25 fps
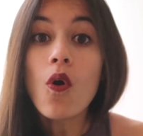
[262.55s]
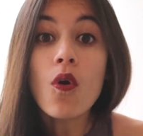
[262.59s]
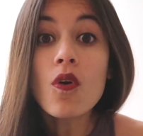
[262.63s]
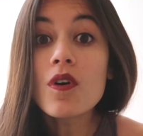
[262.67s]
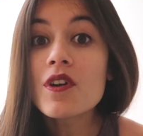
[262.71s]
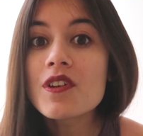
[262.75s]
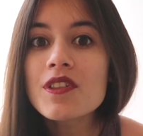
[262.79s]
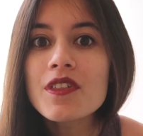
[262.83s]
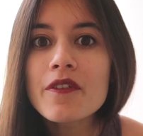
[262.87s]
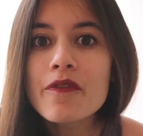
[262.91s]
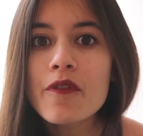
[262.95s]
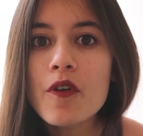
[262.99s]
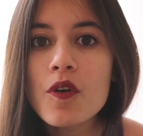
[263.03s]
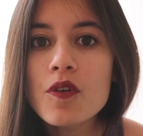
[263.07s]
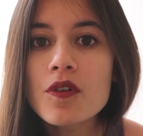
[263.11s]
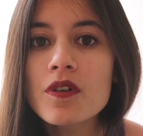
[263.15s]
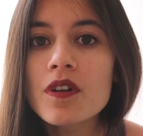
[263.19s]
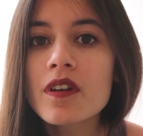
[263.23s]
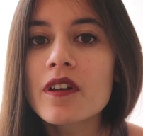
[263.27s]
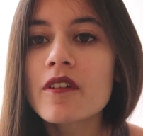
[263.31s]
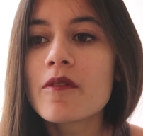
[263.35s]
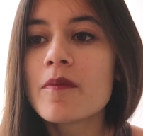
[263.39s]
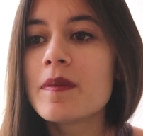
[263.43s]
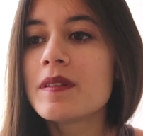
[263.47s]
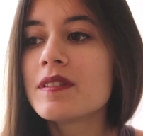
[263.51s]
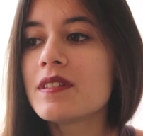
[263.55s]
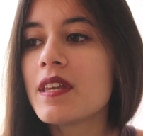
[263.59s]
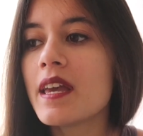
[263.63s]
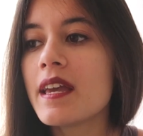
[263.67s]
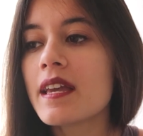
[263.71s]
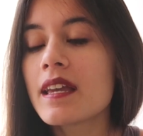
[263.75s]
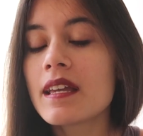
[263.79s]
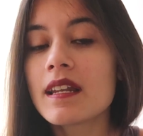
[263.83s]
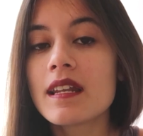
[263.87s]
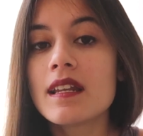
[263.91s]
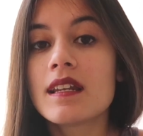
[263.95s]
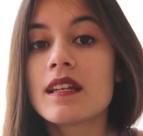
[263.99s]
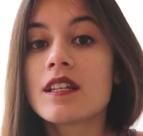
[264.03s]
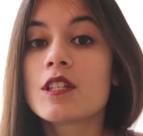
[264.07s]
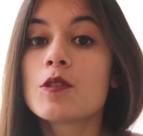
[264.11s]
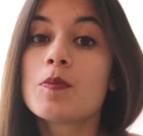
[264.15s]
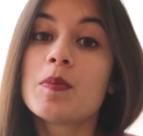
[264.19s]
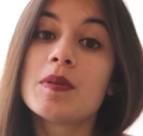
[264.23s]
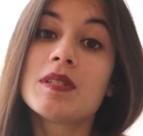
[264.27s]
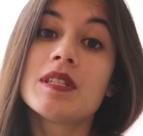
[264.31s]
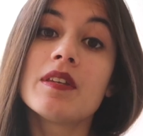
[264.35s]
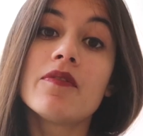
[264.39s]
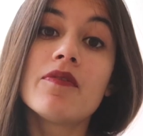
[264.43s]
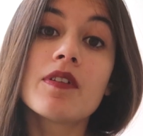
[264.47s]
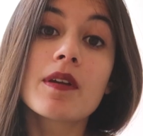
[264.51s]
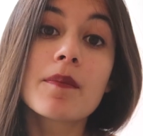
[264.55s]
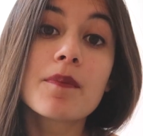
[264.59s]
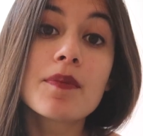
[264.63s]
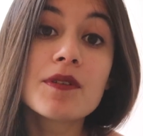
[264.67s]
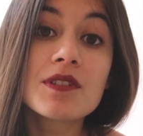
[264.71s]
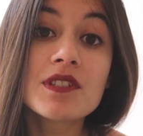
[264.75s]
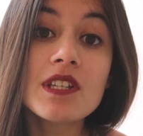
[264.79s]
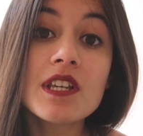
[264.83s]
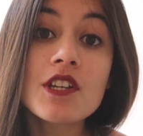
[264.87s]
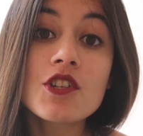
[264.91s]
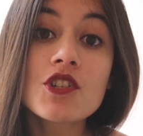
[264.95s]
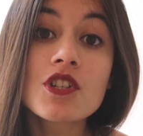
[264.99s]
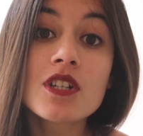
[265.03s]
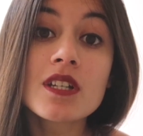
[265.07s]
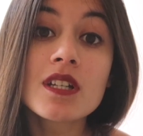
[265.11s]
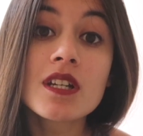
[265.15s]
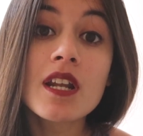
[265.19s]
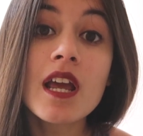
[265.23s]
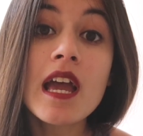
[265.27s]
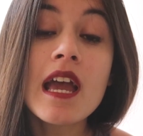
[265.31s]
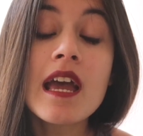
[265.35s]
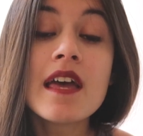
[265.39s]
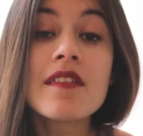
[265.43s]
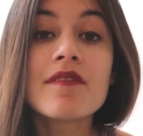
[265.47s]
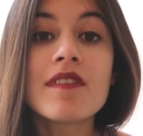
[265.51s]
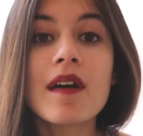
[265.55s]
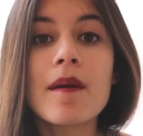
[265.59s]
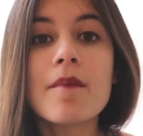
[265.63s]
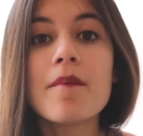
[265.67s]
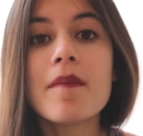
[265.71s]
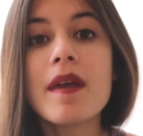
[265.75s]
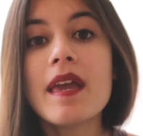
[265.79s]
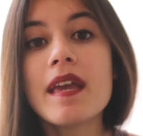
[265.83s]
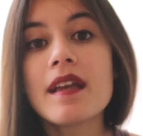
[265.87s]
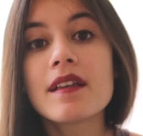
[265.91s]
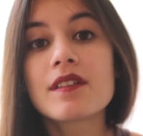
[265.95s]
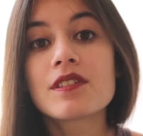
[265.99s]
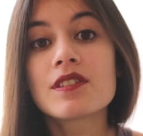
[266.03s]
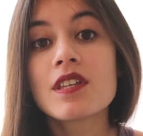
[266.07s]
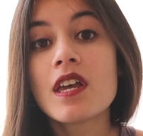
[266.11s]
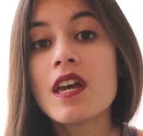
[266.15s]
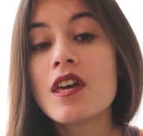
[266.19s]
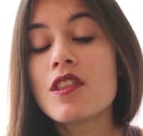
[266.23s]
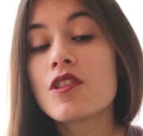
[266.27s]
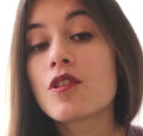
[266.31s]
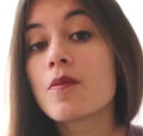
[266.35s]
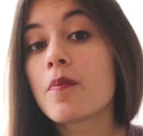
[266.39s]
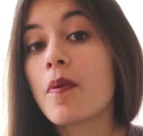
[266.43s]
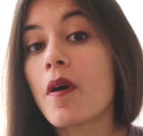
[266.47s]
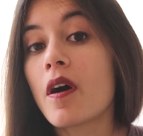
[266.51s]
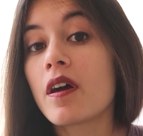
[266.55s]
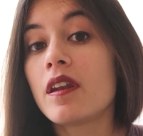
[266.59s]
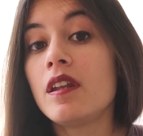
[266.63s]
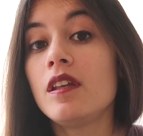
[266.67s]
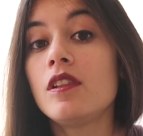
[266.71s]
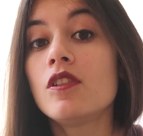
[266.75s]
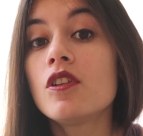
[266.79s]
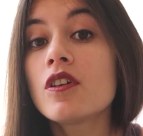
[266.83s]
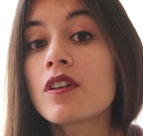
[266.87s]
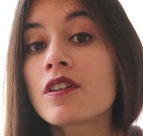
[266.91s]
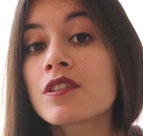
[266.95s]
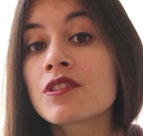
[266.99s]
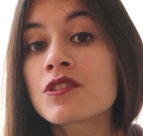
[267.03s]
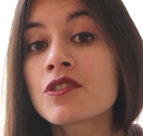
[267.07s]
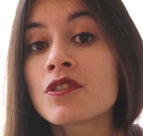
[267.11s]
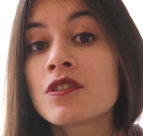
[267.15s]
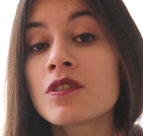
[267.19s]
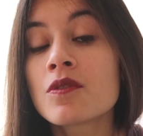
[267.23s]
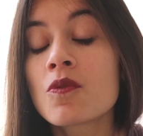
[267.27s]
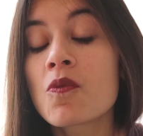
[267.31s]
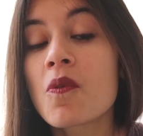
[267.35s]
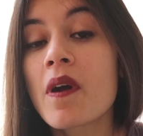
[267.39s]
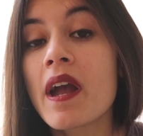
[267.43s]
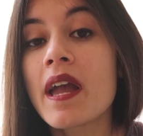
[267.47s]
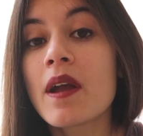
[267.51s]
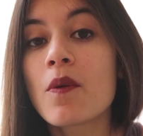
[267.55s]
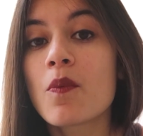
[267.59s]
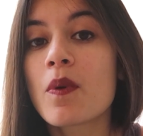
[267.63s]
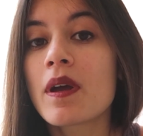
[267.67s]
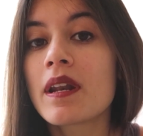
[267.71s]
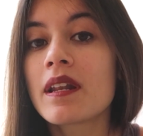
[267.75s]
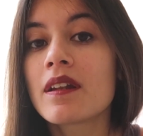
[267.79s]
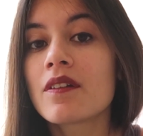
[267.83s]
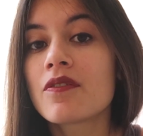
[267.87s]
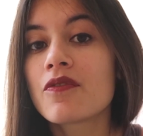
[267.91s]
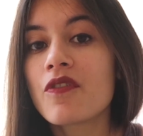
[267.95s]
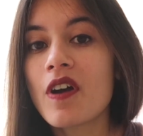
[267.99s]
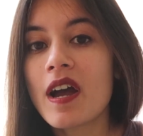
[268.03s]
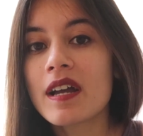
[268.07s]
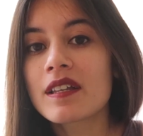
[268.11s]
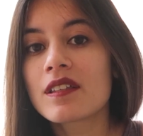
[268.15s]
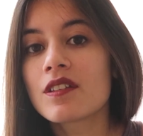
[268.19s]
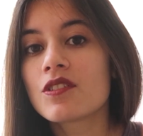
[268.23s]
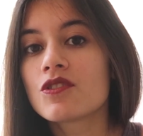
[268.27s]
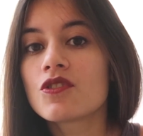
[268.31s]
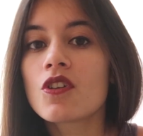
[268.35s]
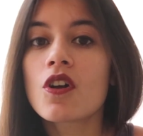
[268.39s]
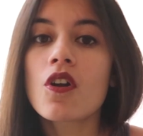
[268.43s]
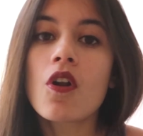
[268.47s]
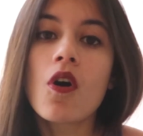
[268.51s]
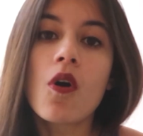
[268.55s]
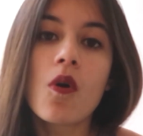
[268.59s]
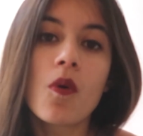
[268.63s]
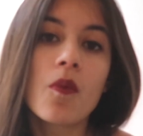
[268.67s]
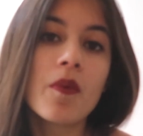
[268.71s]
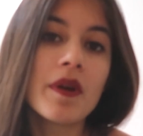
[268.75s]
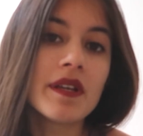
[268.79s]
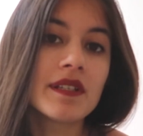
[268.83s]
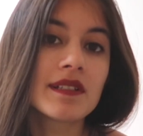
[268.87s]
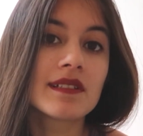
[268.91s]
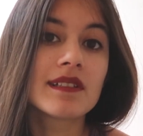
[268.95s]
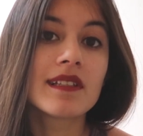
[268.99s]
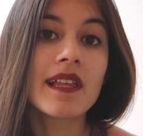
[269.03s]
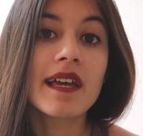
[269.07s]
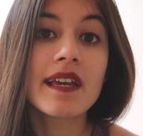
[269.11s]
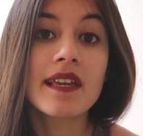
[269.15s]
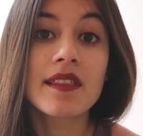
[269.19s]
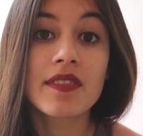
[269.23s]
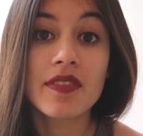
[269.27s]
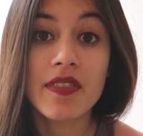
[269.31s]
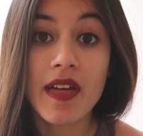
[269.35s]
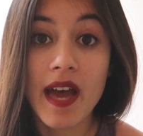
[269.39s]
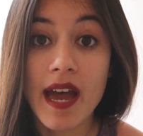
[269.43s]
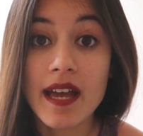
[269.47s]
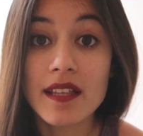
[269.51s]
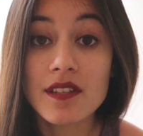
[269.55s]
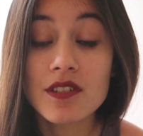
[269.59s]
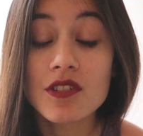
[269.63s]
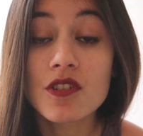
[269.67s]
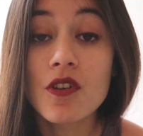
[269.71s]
or the photo could have been taken in a specific position that makes the body look a certain way when in fact it's not always like that.